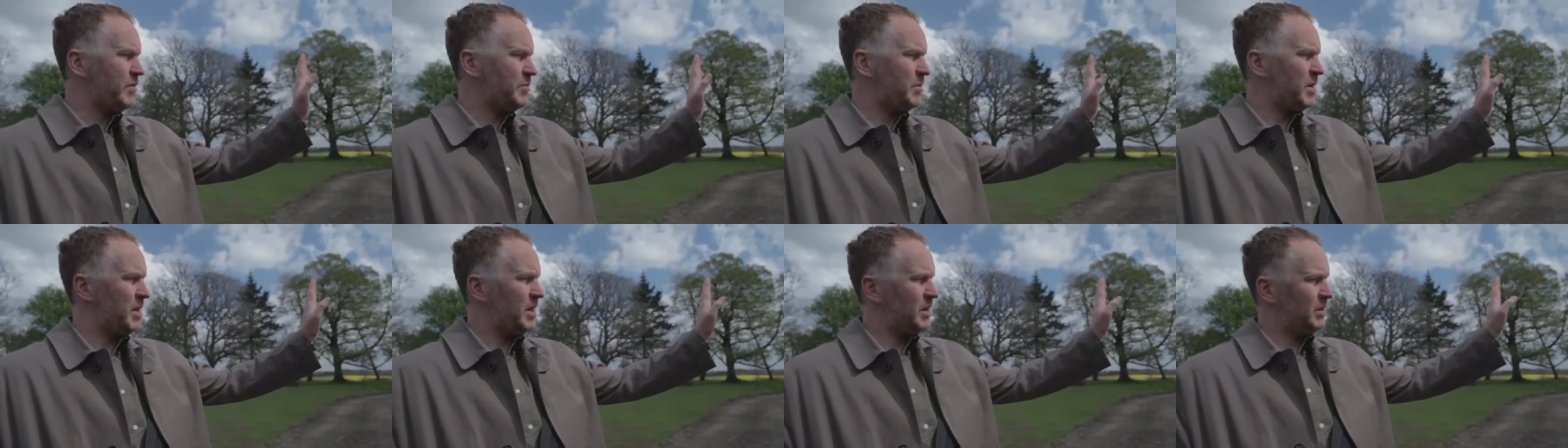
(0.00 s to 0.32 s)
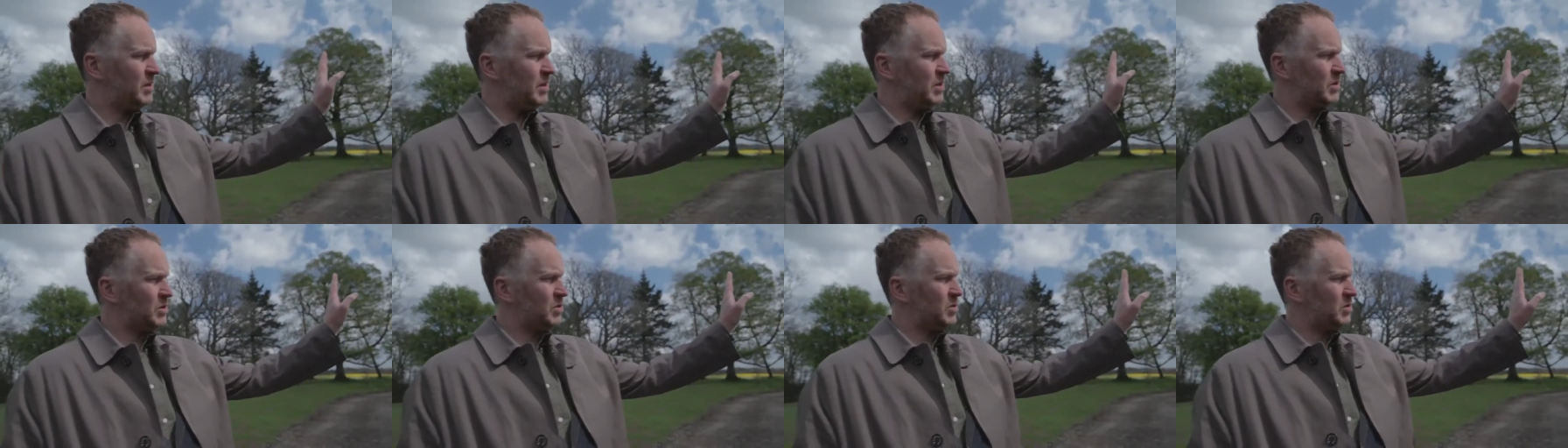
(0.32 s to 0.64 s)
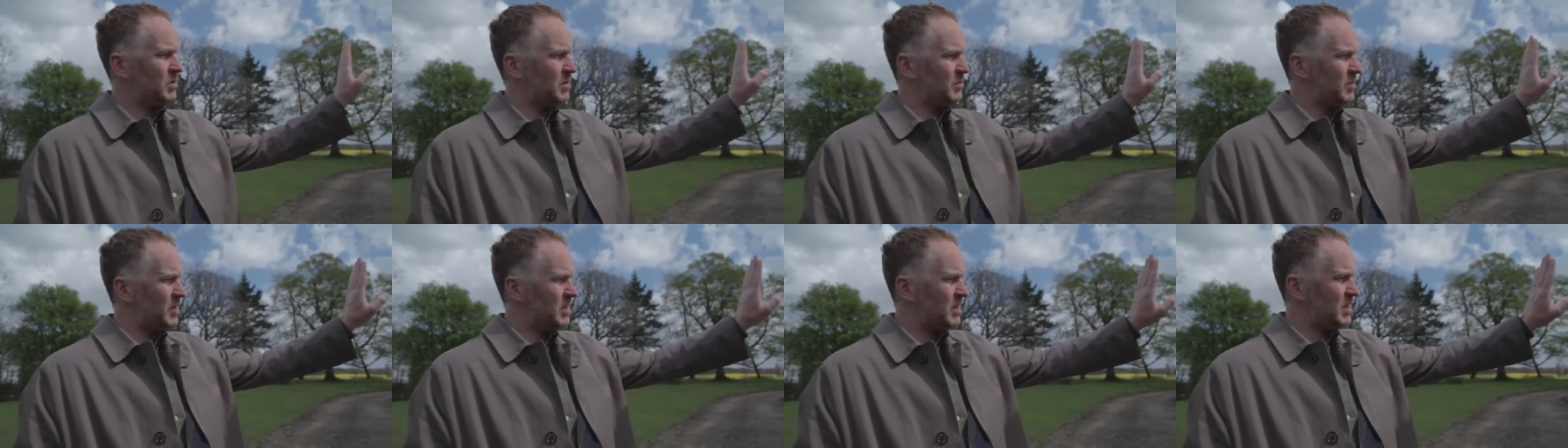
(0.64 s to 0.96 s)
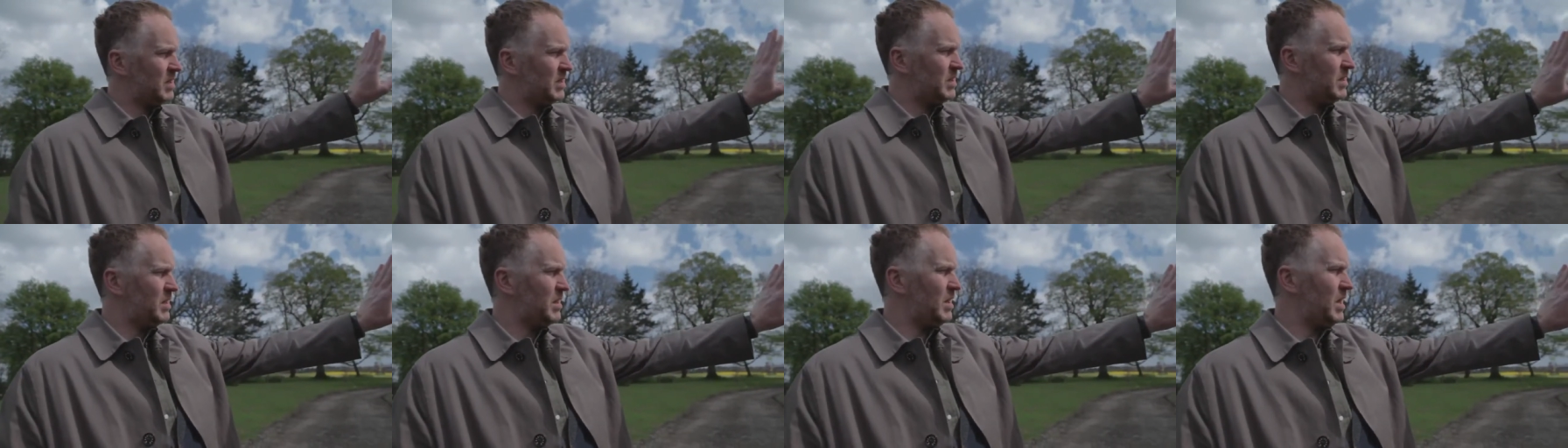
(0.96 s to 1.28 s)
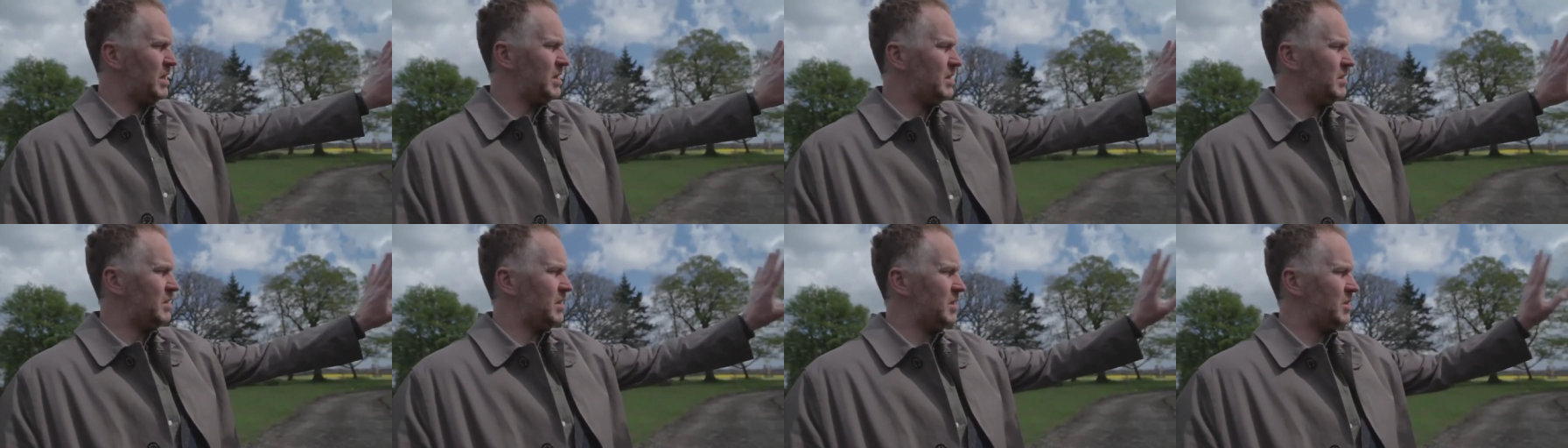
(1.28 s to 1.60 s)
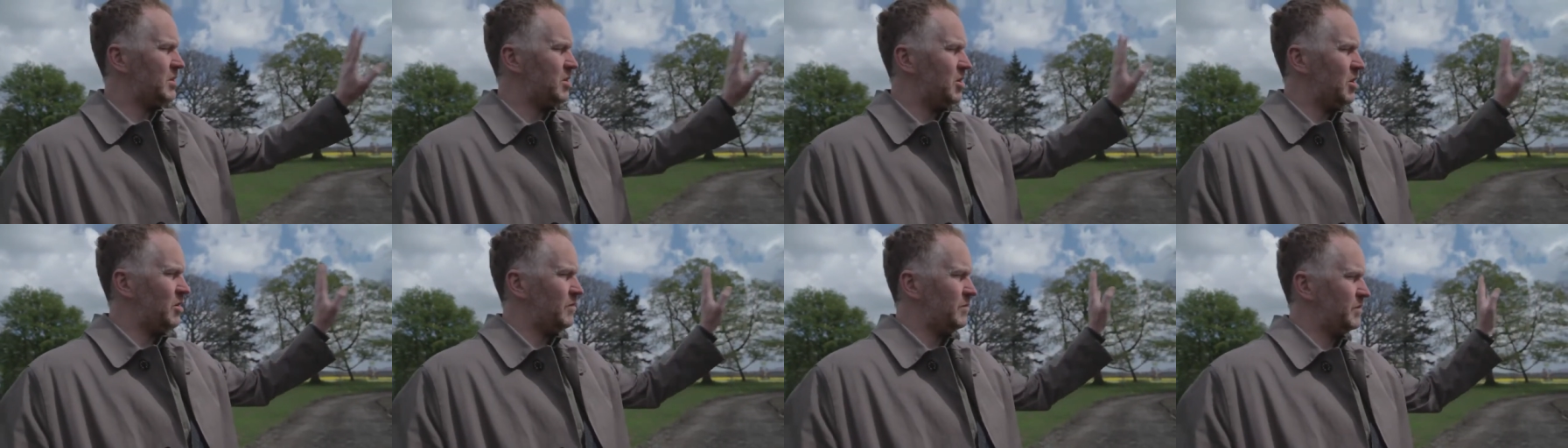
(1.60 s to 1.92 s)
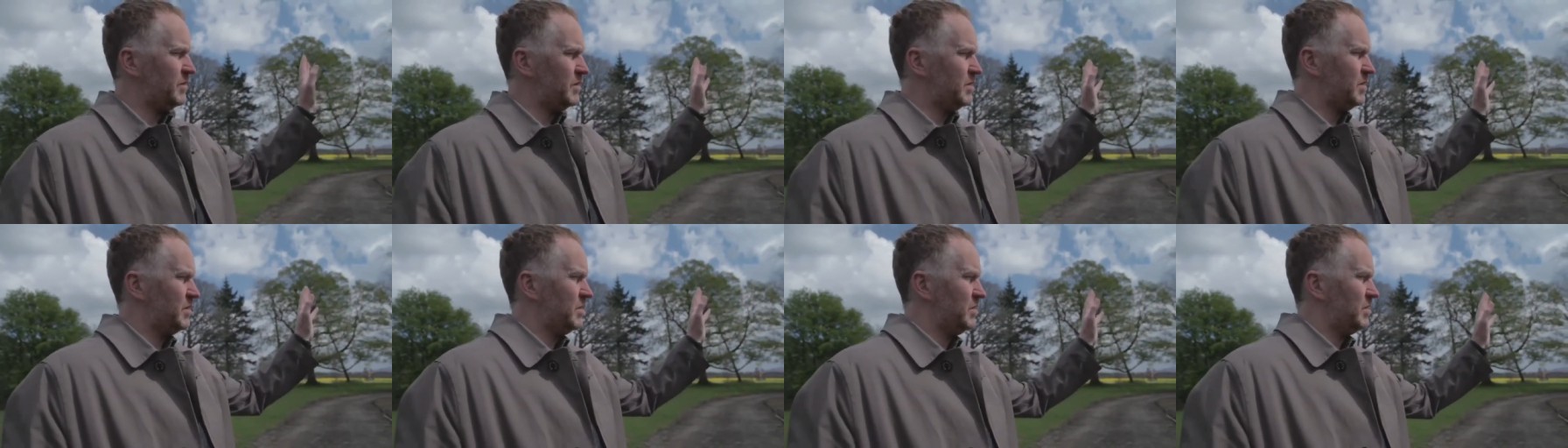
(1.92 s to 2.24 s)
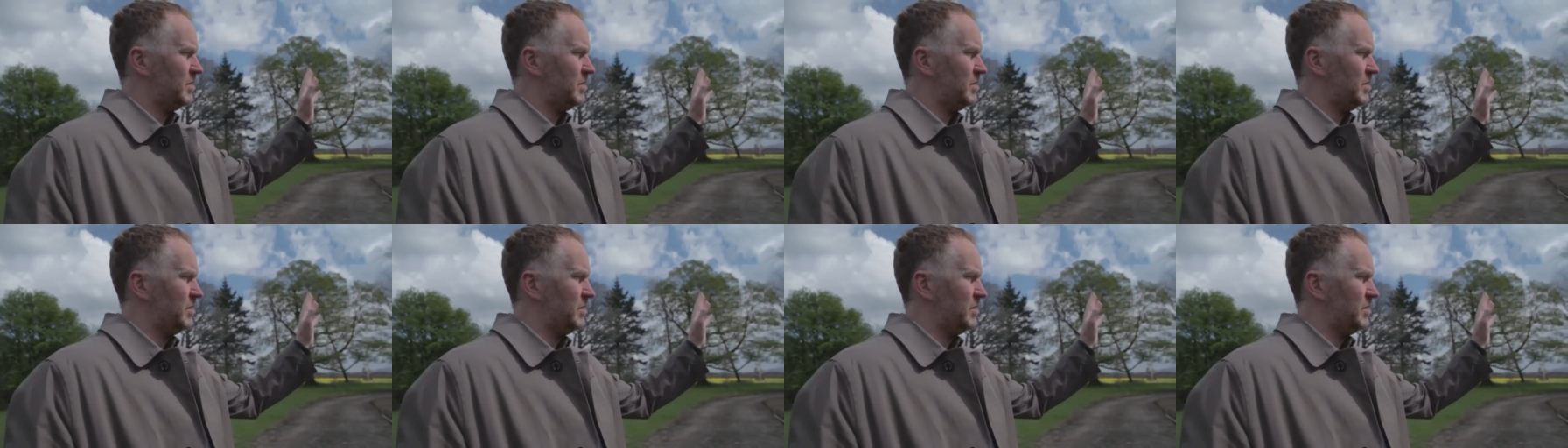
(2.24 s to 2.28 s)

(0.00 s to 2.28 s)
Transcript: made that's going to be slightly curved,